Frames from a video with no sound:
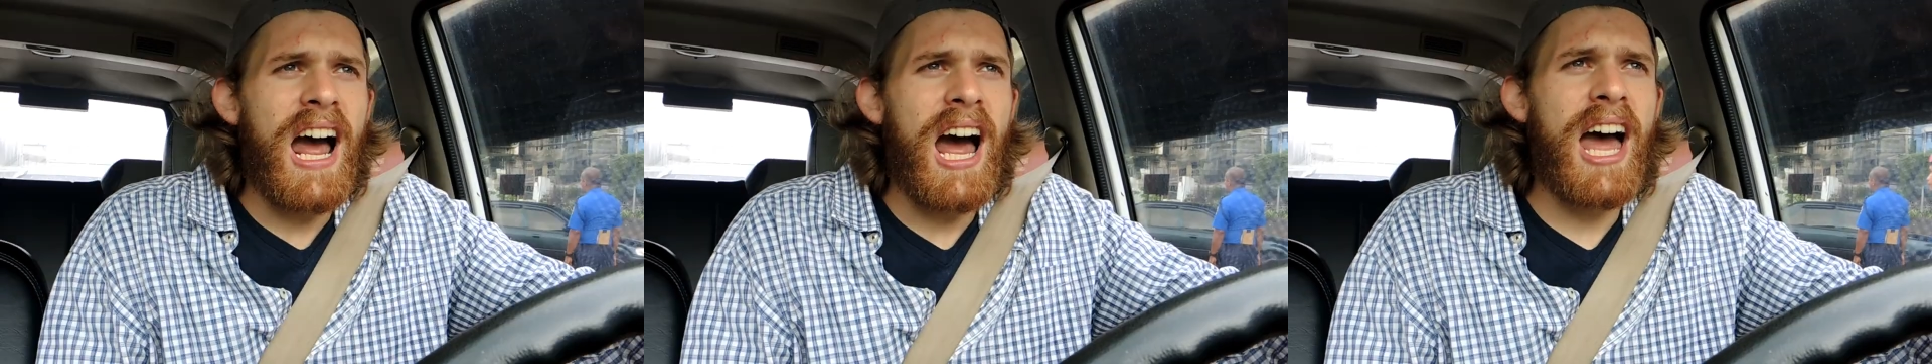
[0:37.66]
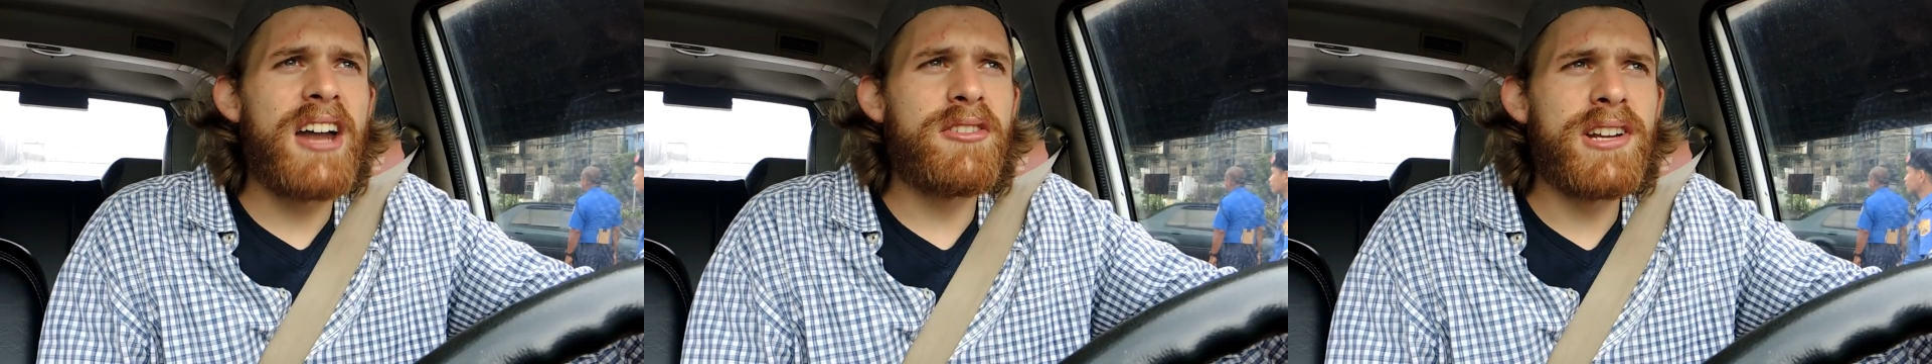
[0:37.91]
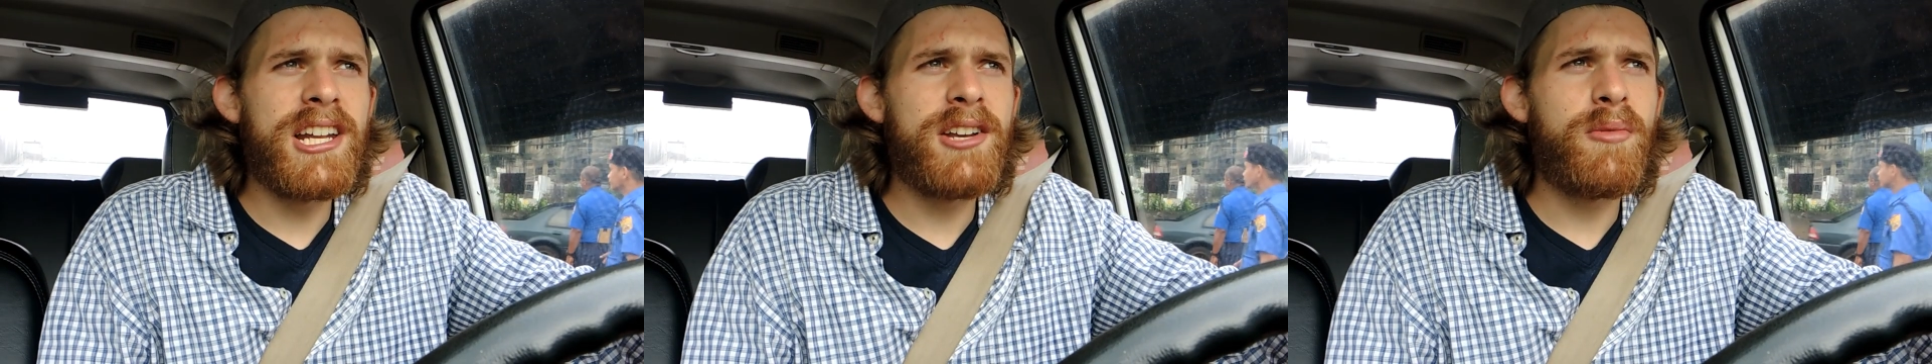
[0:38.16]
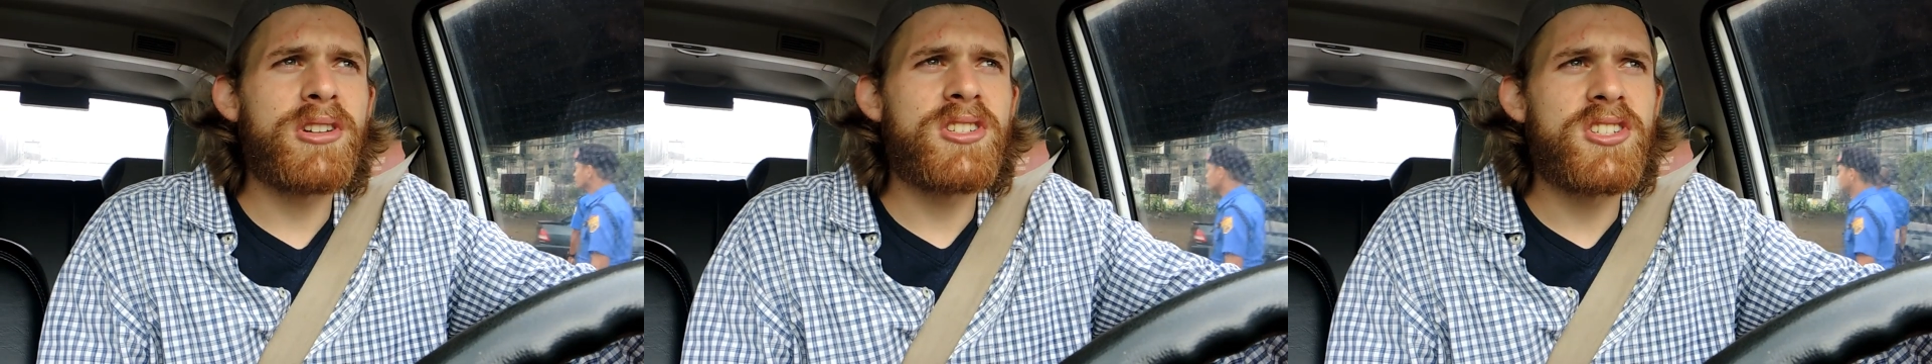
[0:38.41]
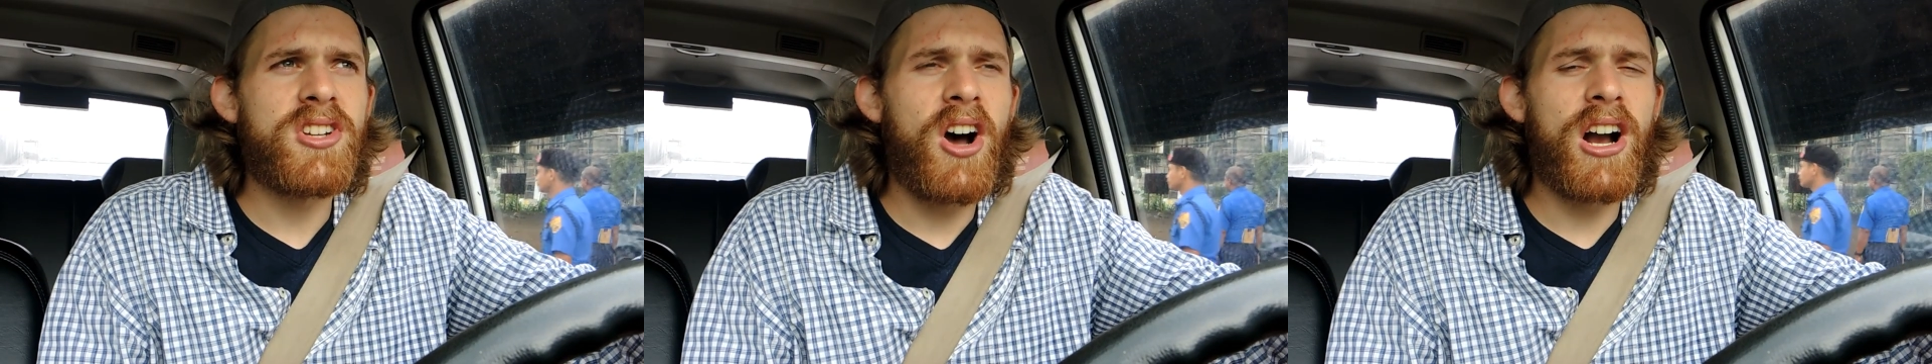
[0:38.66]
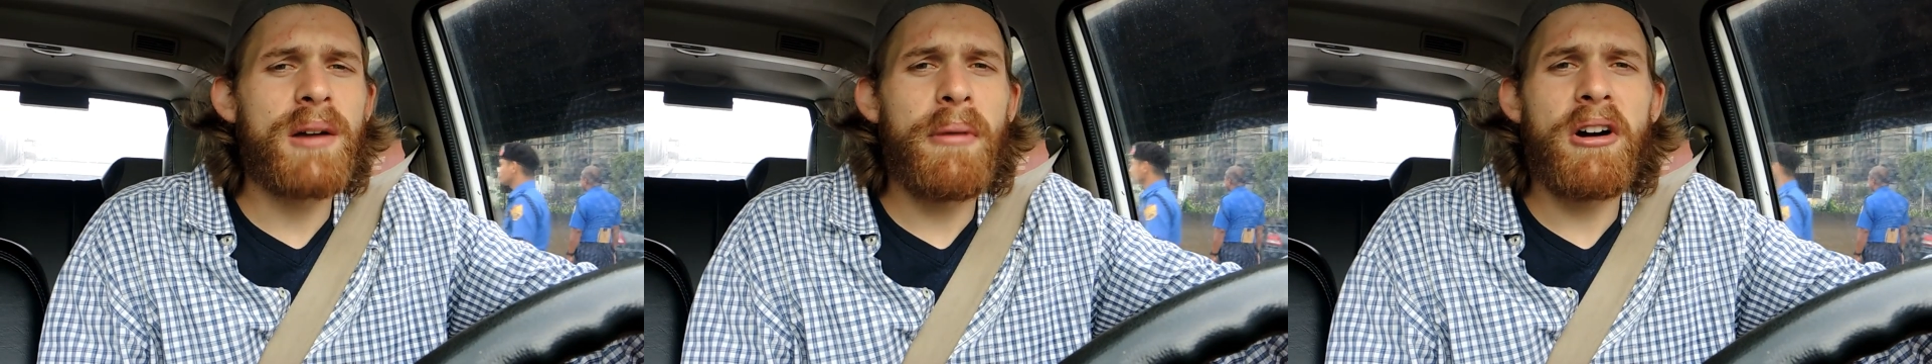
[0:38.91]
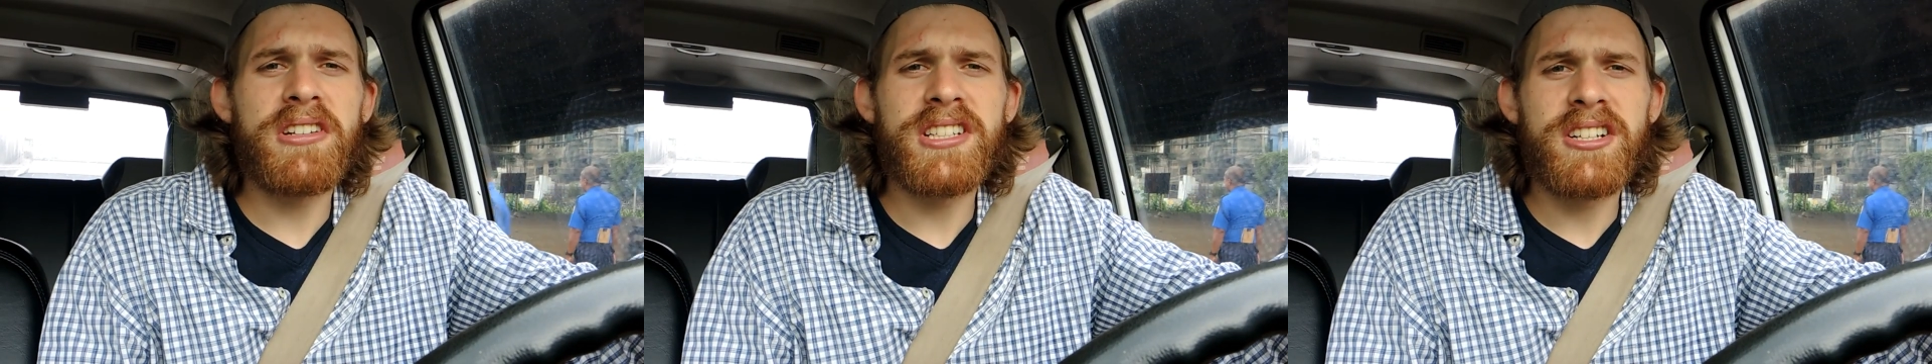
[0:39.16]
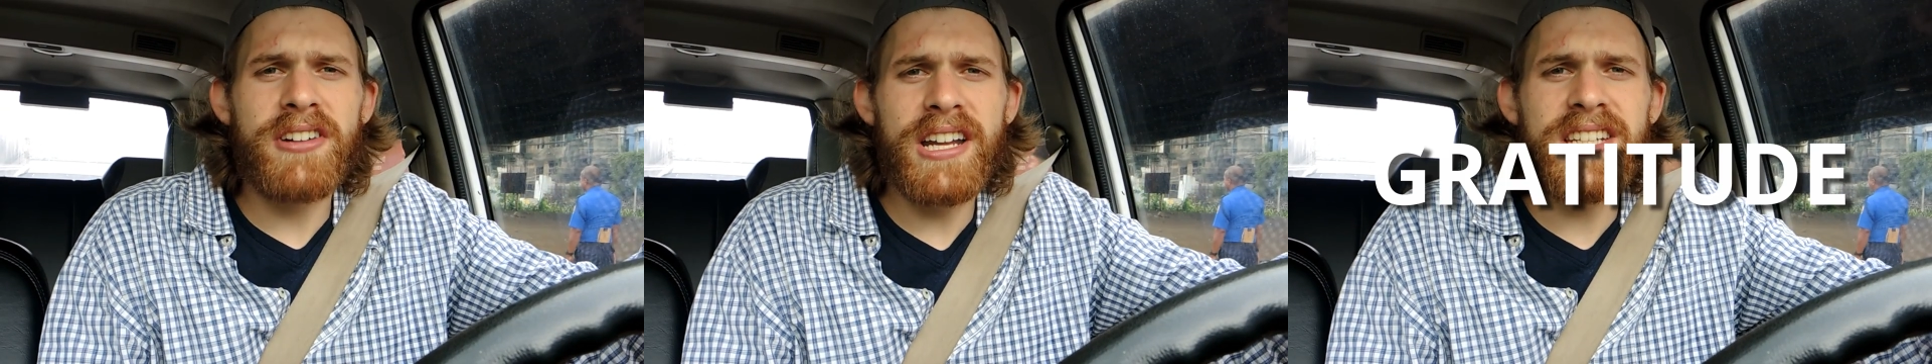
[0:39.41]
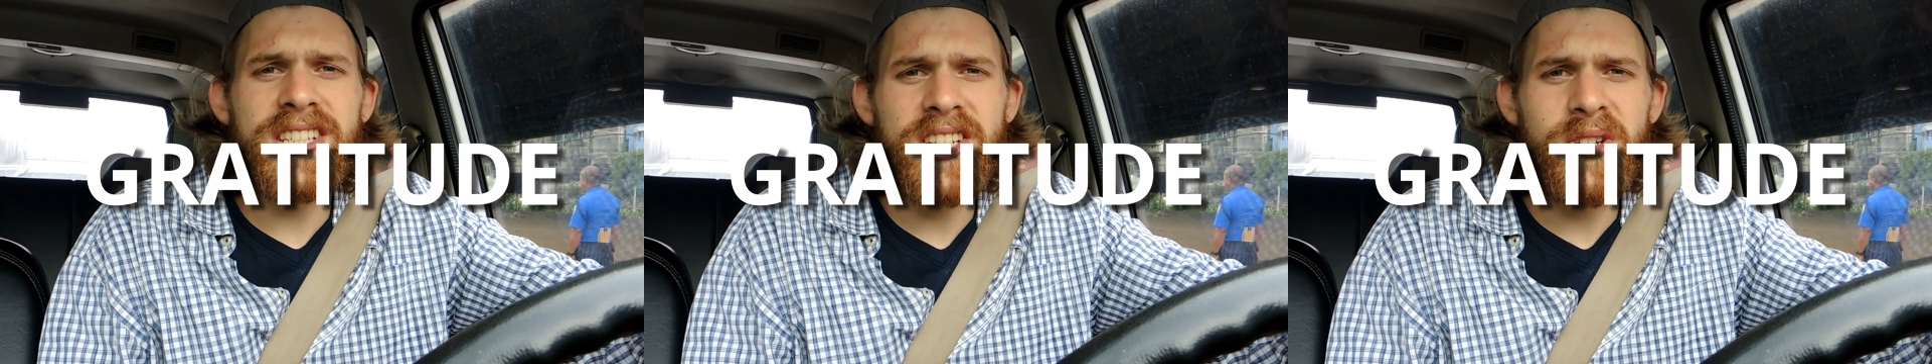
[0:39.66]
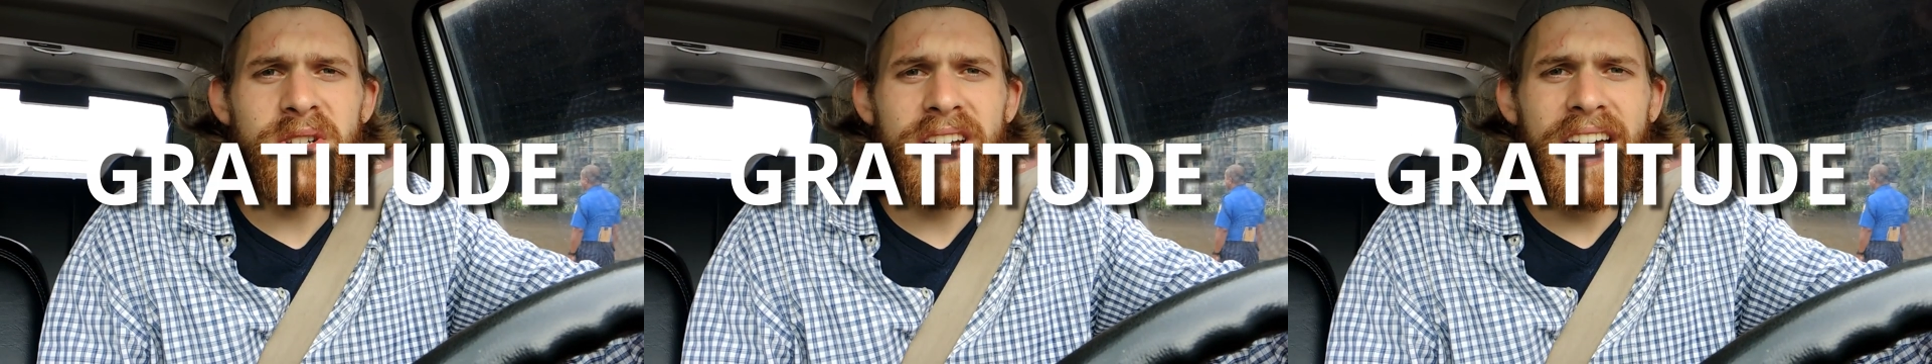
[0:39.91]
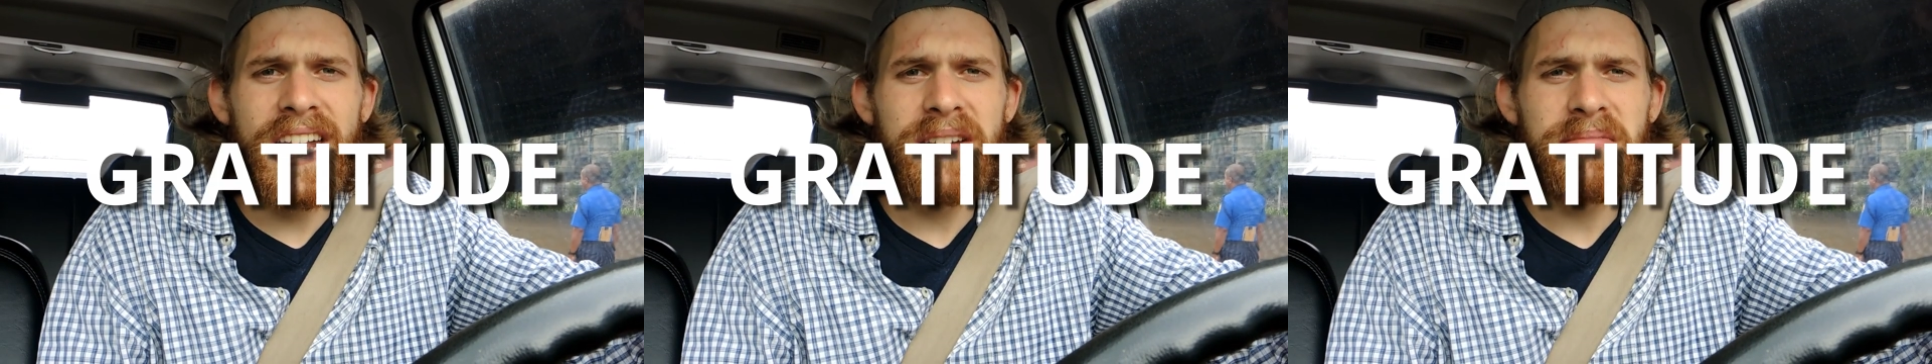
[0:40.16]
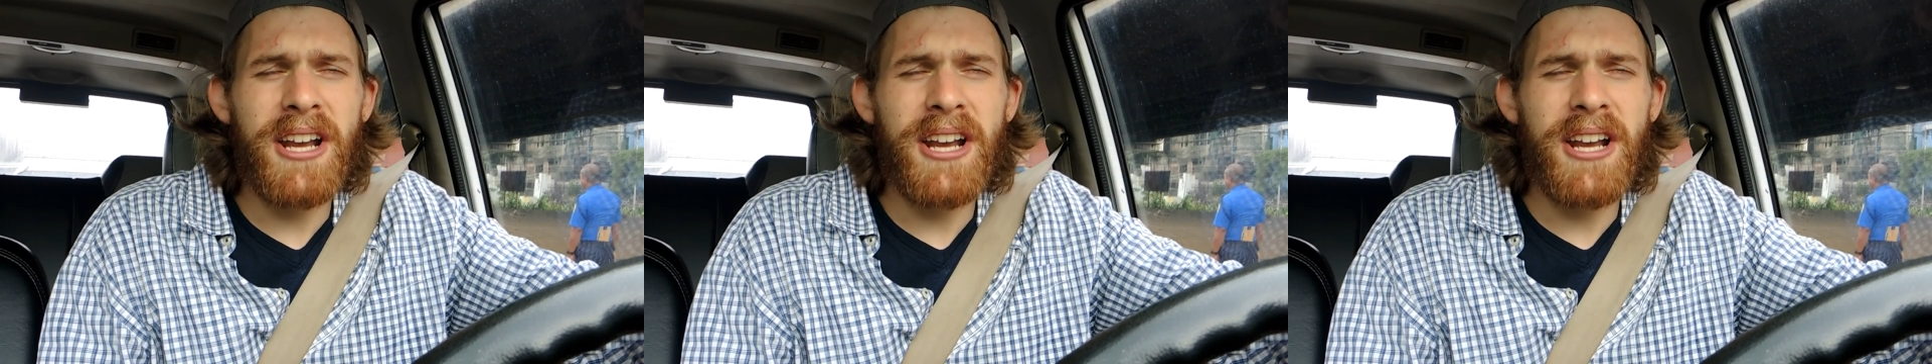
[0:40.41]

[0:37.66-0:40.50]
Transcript: I really want to talk about gratitude again,